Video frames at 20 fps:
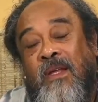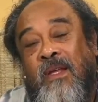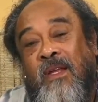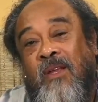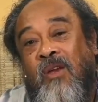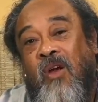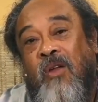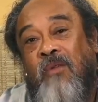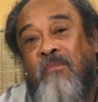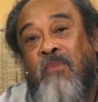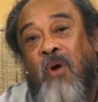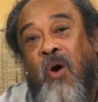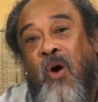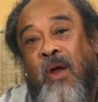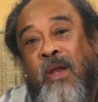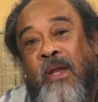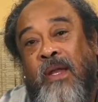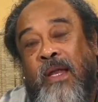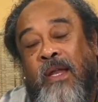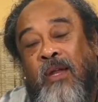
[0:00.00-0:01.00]
the
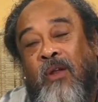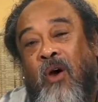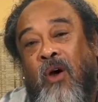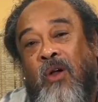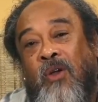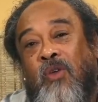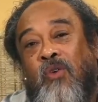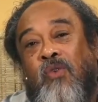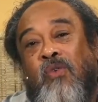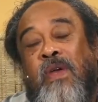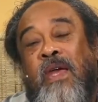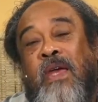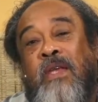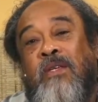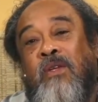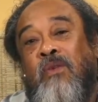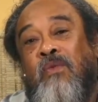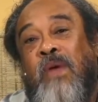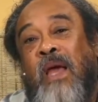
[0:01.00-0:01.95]
unborn and uncreated